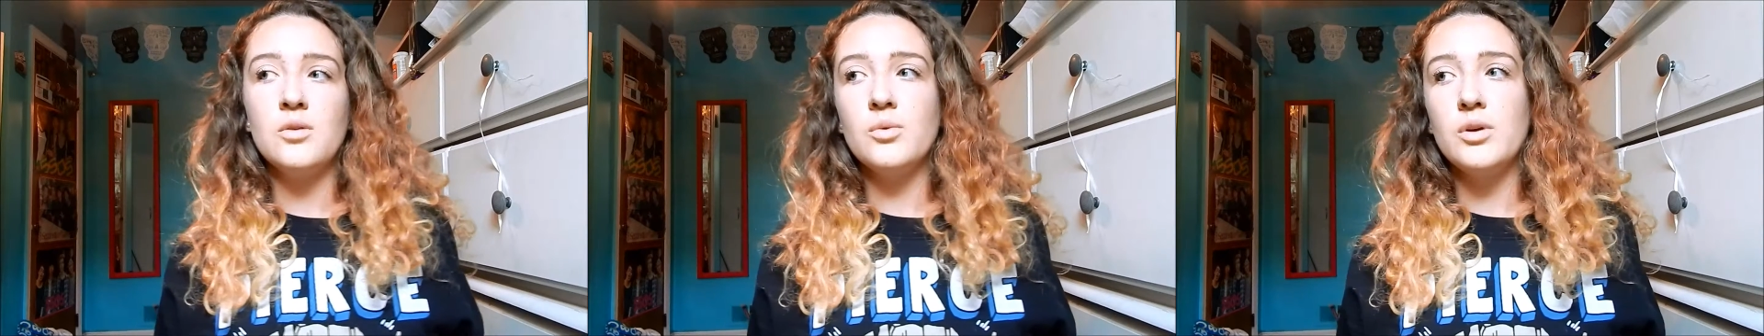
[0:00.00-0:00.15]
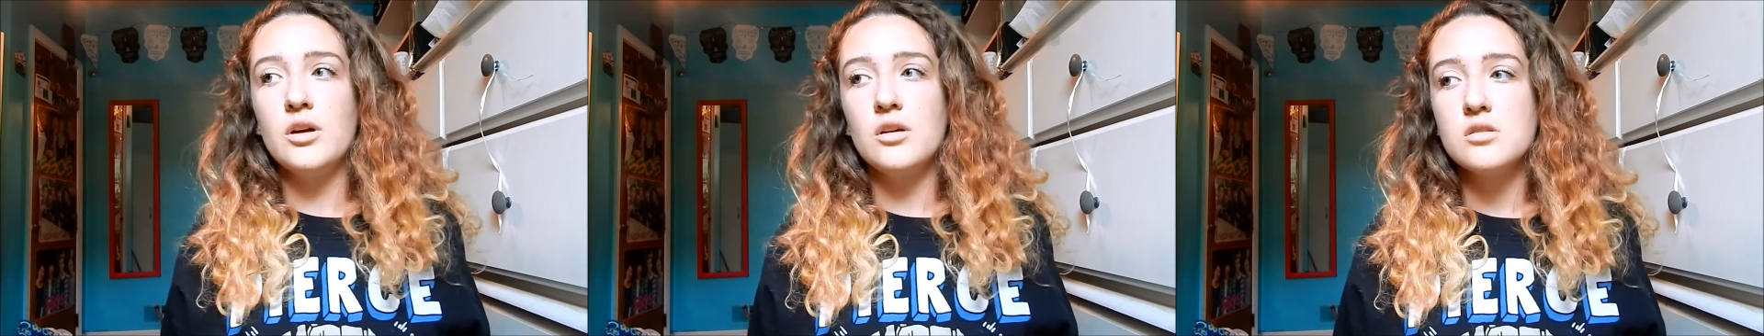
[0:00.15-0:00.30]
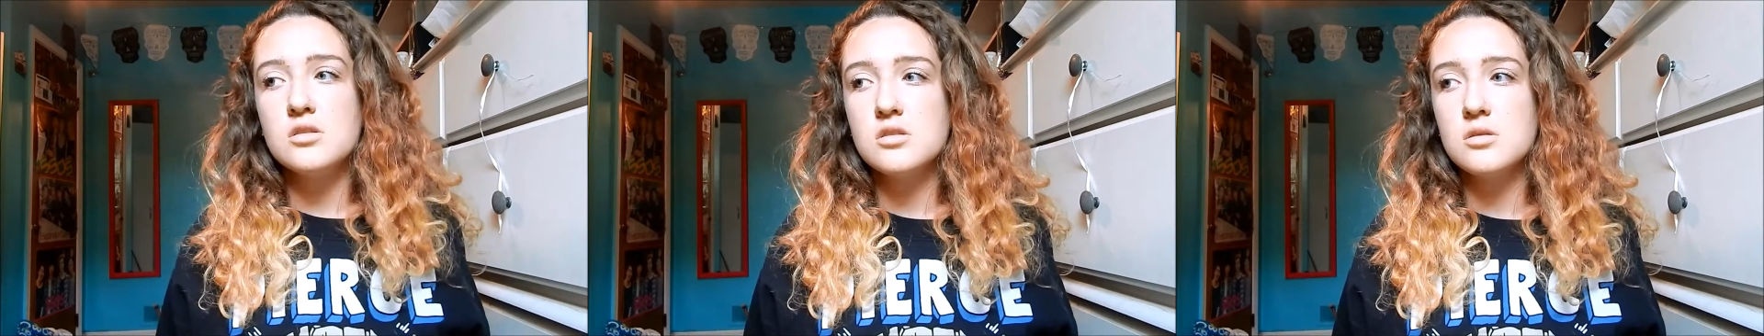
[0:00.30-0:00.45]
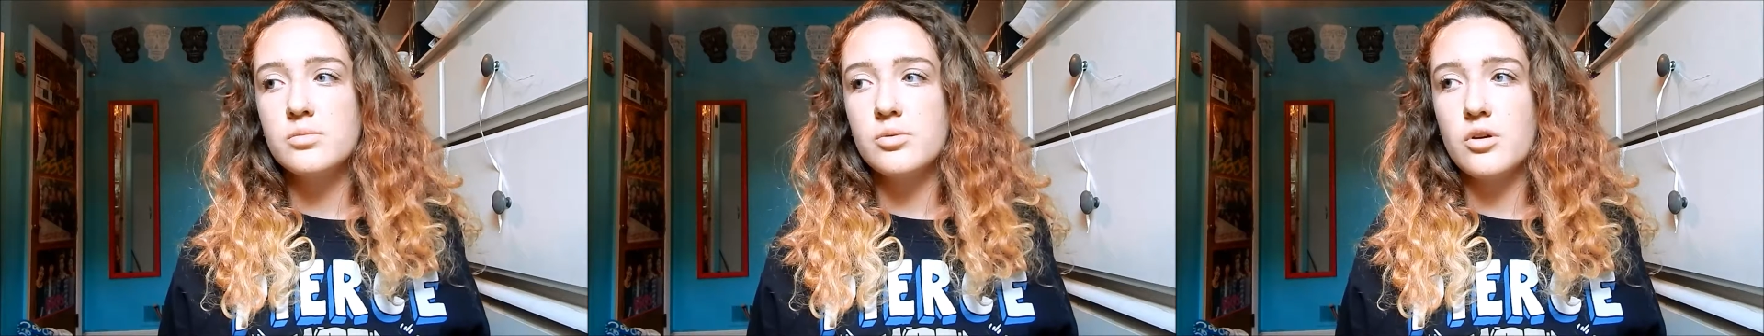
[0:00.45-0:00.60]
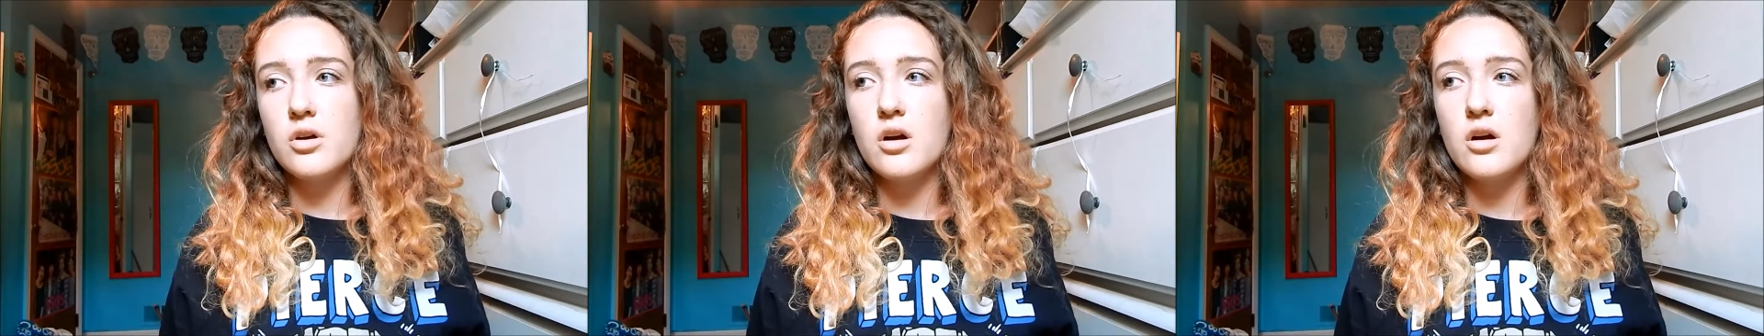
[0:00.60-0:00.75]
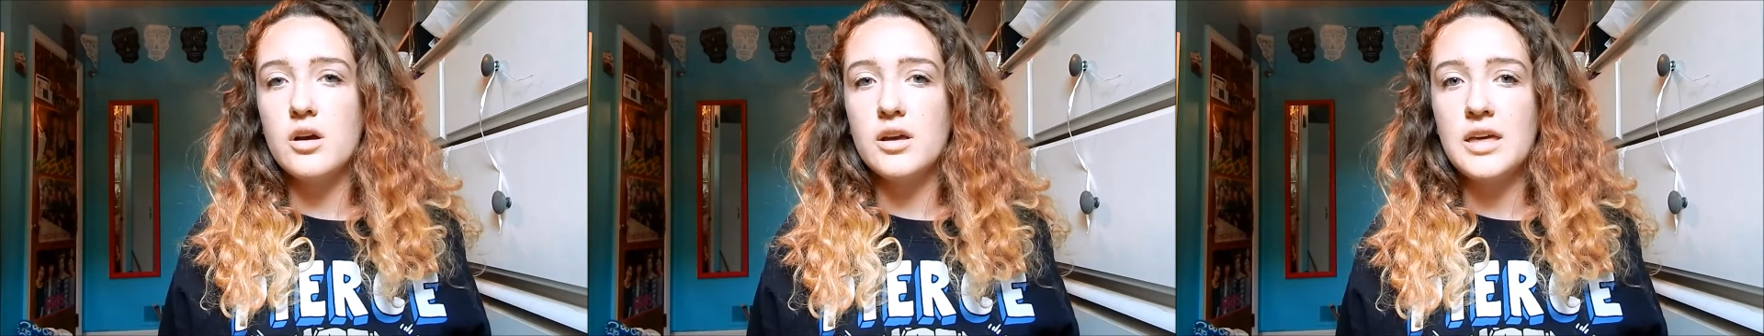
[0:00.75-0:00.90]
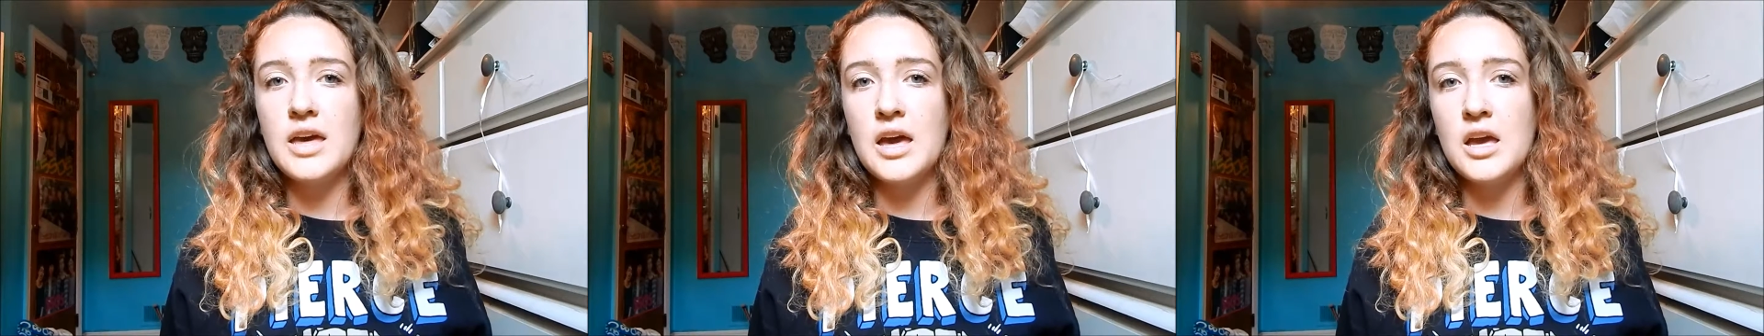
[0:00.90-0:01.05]
We also
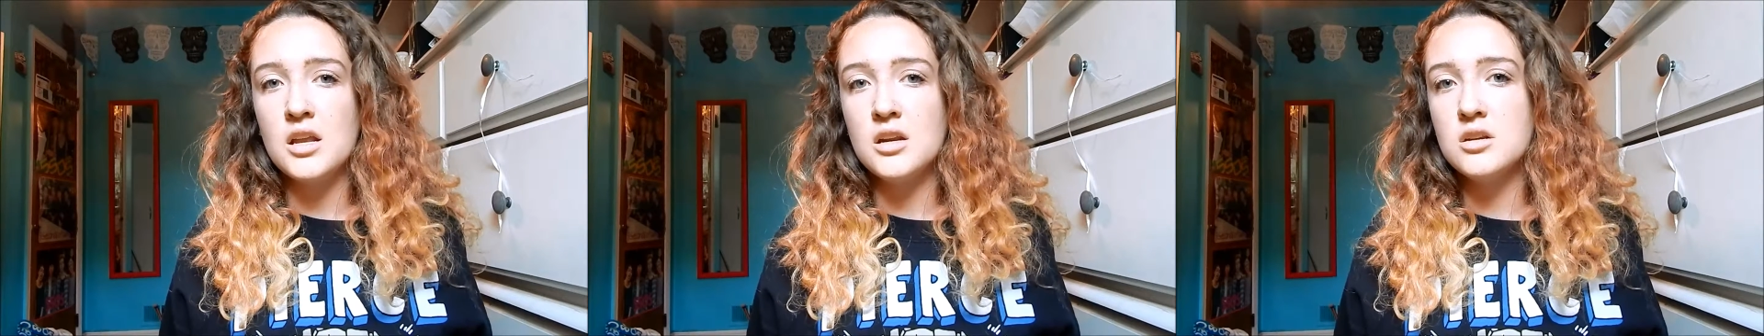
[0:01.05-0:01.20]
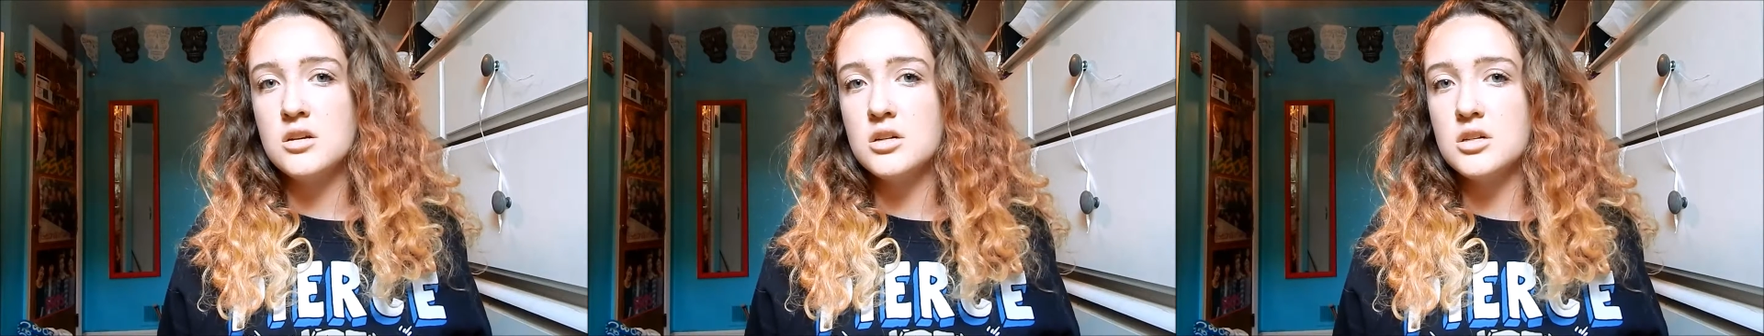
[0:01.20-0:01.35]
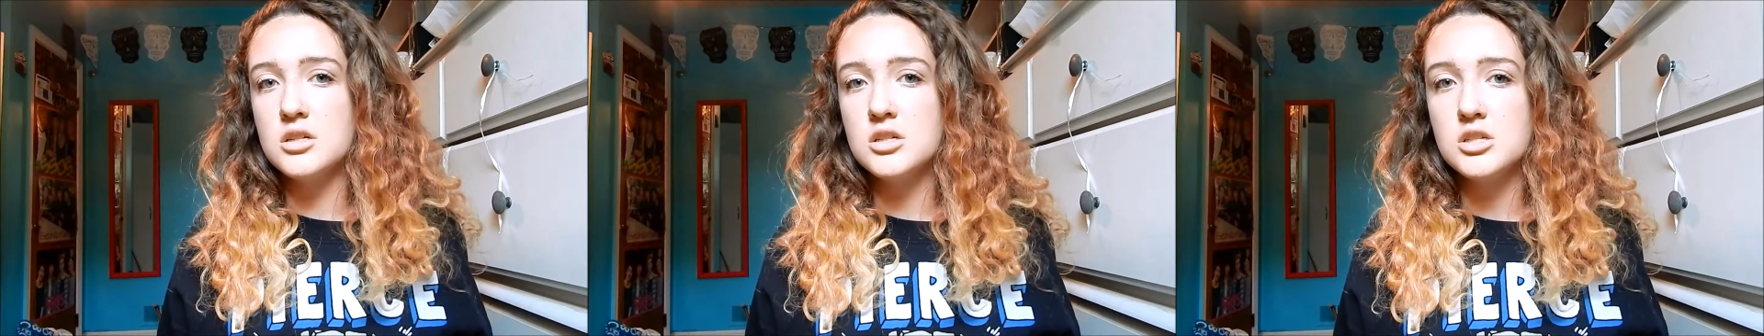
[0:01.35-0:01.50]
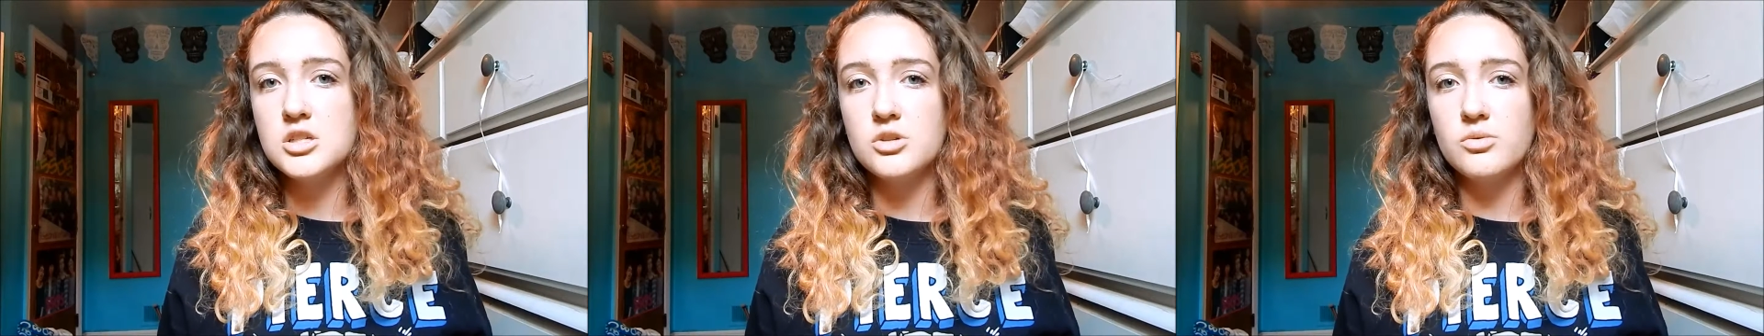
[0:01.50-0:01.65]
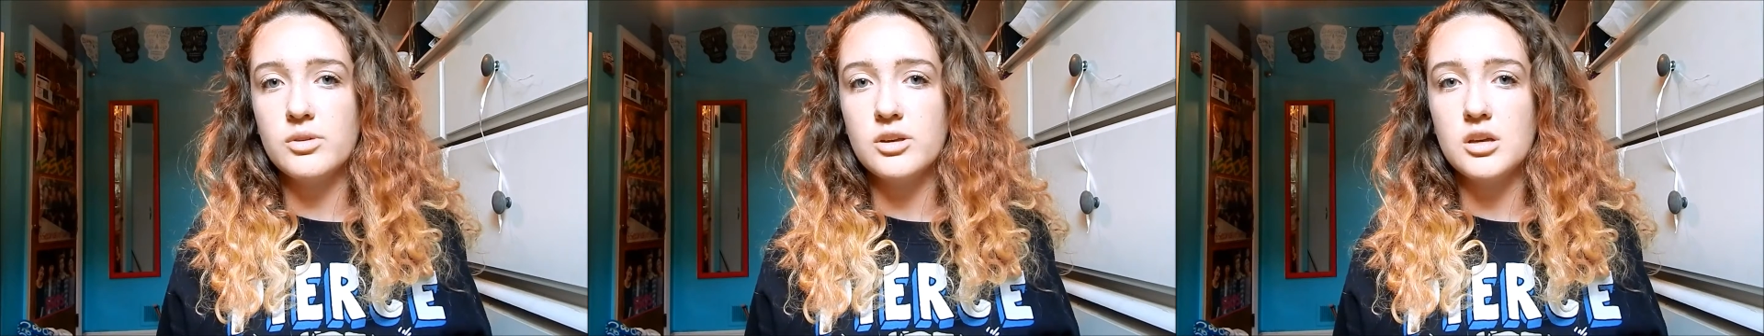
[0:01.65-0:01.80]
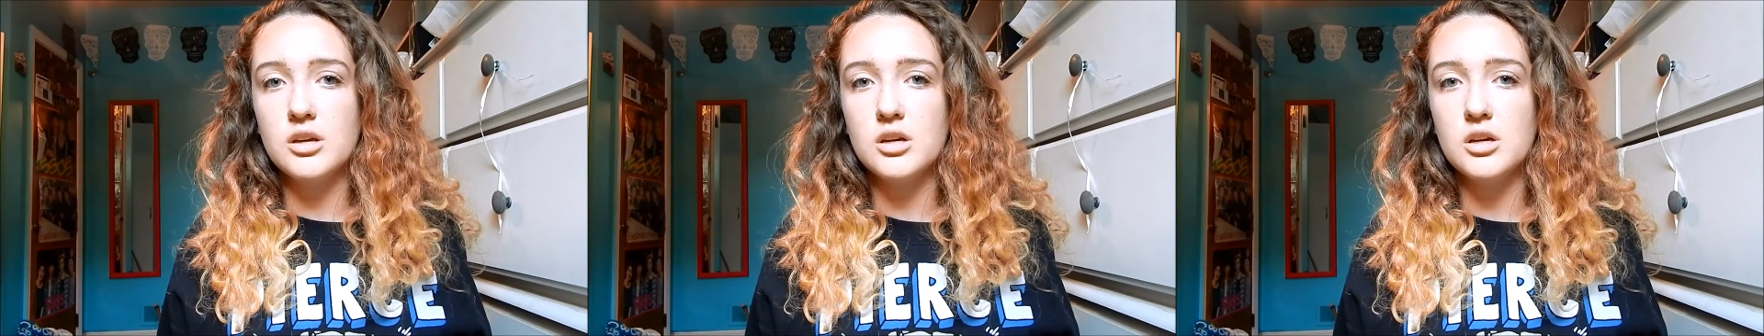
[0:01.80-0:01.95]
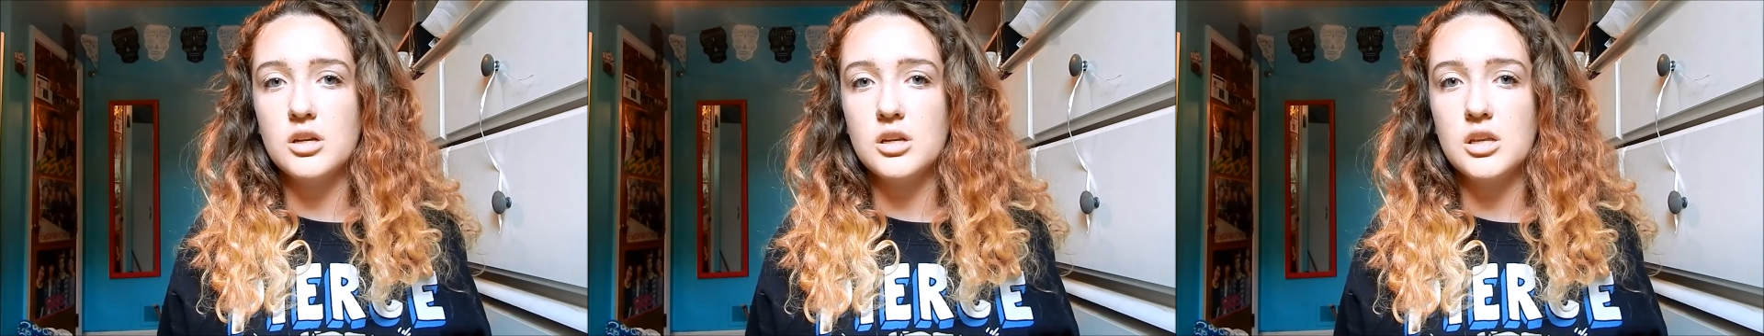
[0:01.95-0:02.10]
brought canned goods so we
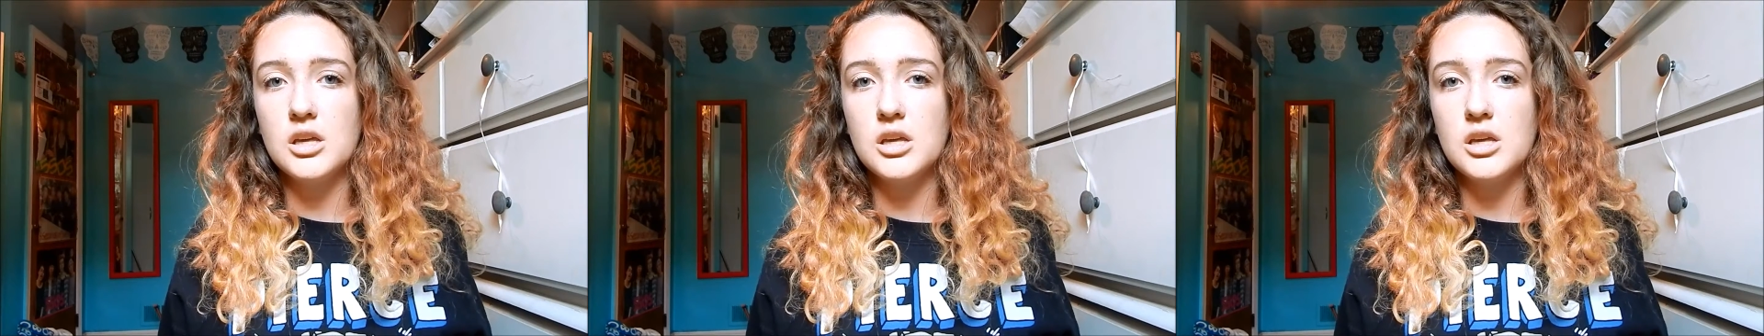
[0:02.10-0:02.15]
could